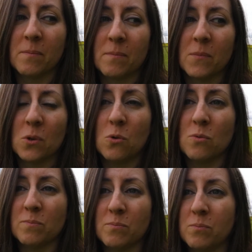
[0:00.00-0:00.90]
Or
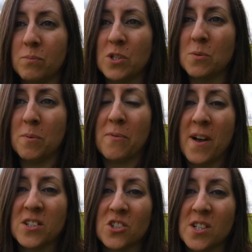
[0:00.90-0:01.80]
would you prefer
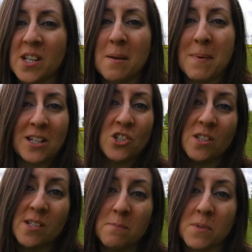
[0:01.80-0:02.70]
to just keep managing the
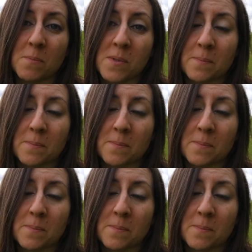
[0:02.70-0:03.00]
symptoms?